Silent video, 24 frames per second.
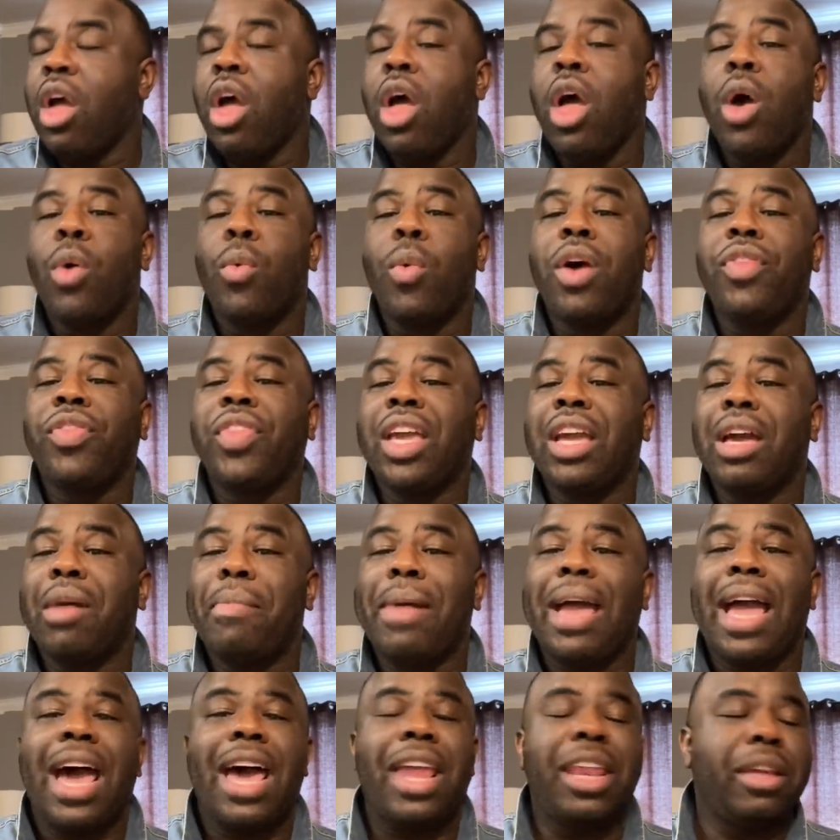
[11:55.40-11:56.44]
One thing
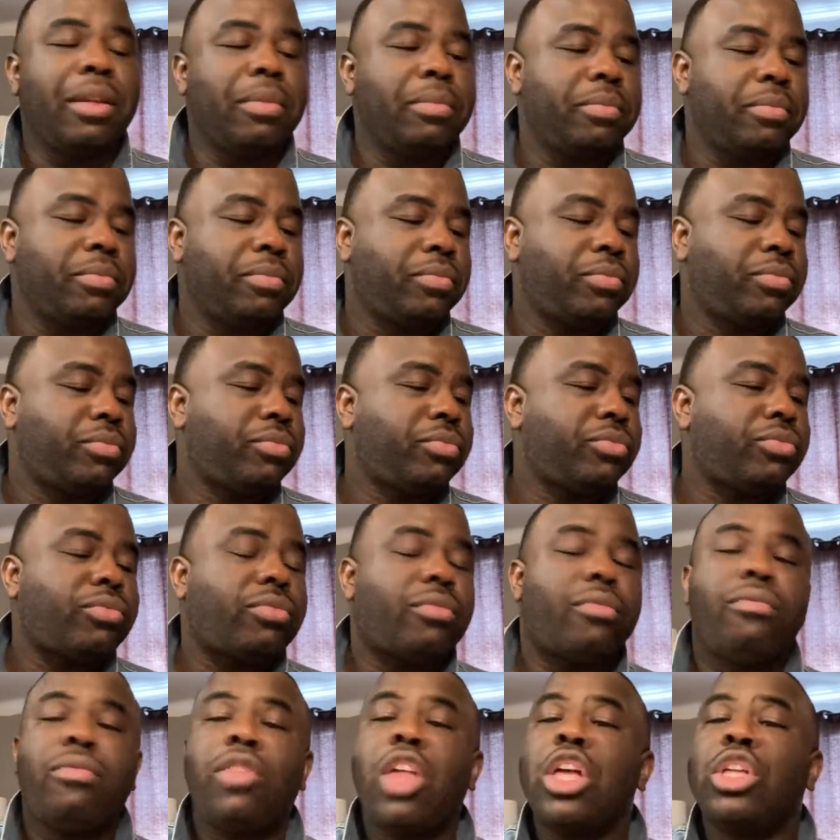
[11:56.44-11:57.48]
about it.
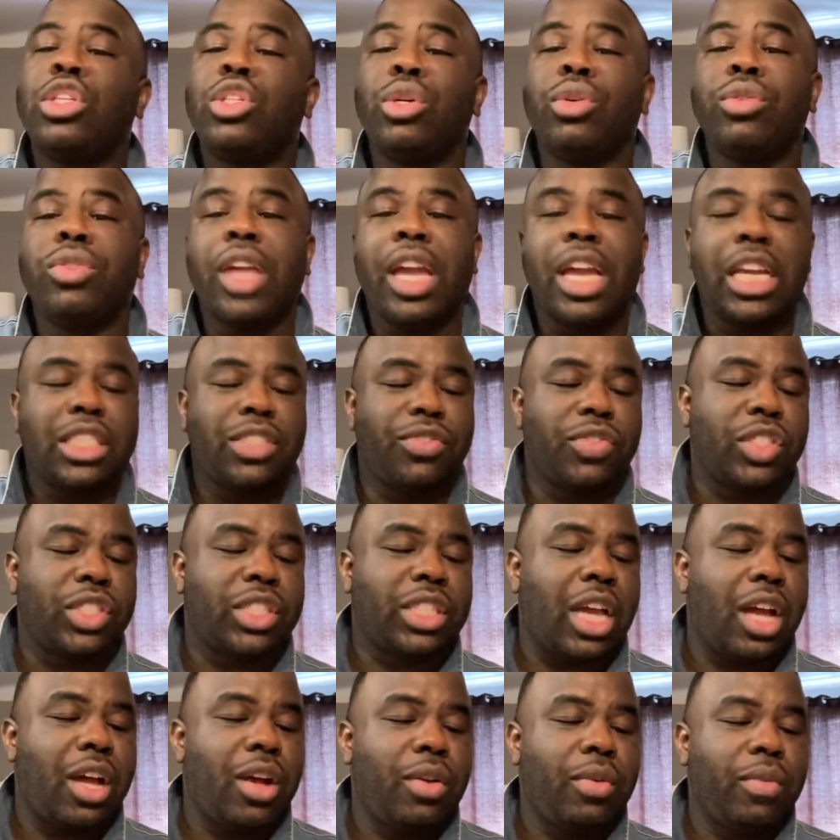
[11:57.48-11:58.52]
Two things for
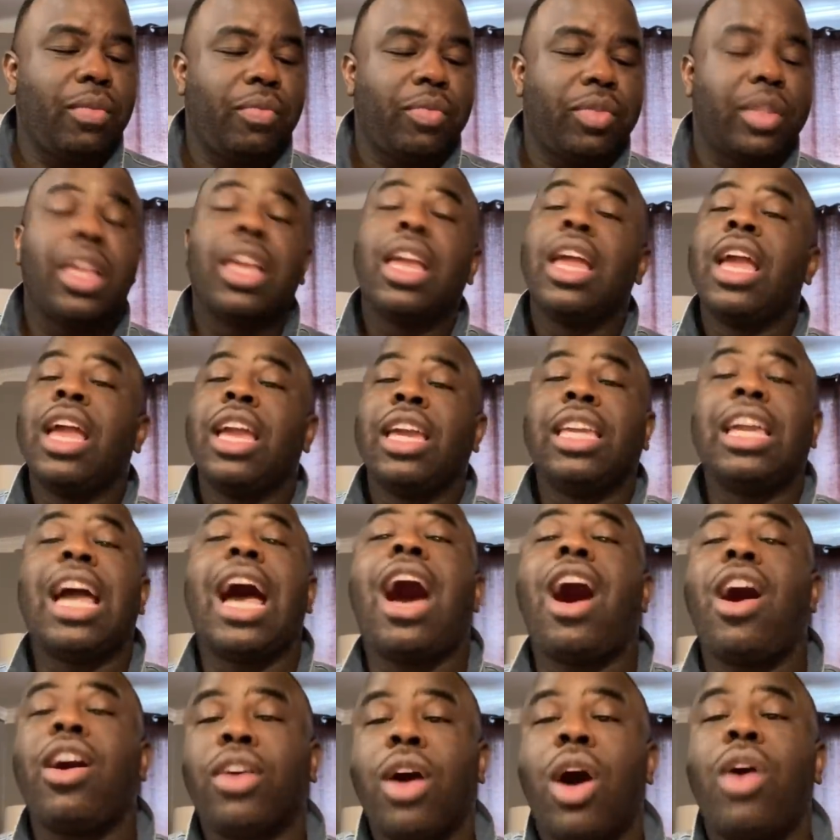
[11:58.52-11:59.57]
show.
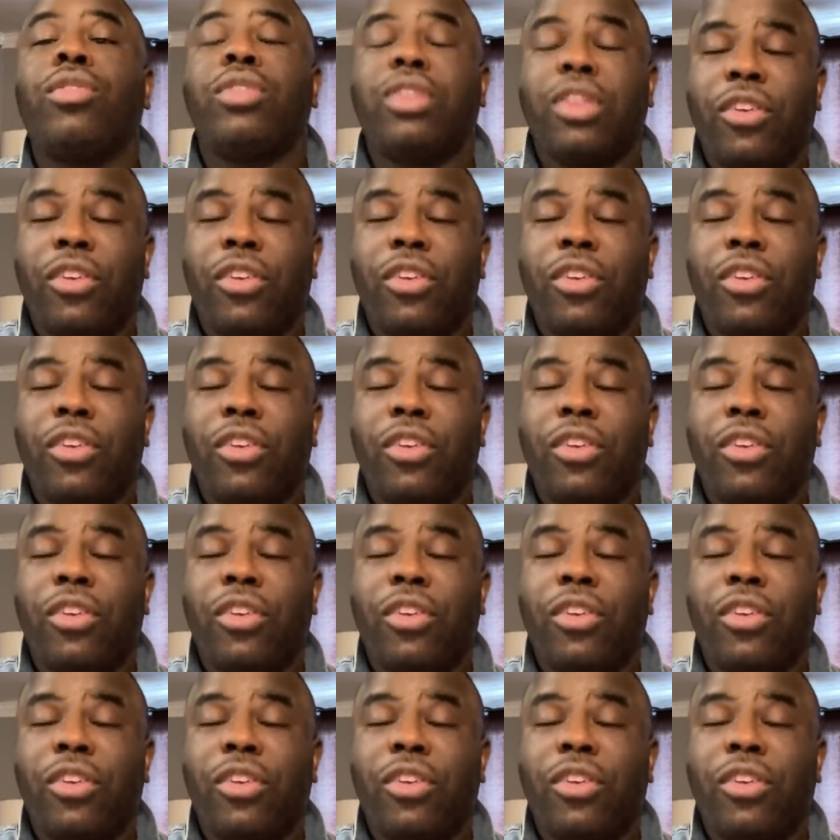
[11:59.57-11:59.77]
Y'all gonna